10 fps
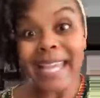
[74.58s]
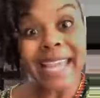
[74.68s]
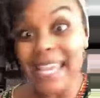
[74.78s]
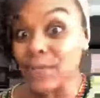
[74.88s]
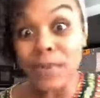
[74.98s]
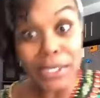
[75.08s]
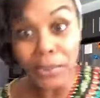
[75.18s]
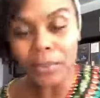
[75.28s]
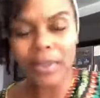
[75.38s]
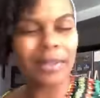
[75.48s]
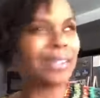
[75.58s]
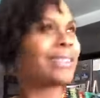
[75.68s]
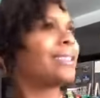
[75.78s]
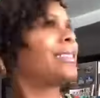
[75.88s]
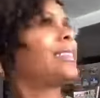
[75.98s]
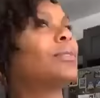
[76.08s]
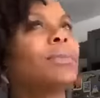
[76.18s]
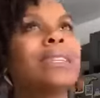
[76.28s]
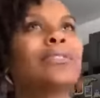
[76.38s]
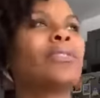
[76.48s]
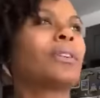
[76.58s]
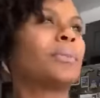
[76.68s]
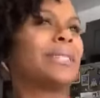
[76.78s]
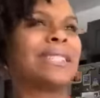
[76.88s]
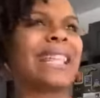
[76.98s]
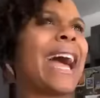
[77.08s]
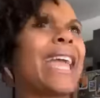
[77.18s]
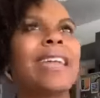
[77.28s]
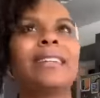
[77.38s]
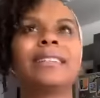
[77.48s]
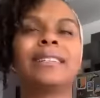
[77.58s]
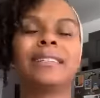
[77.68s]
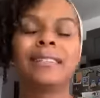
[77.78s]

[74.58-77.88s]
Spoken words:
is we doing? What is going on with this light?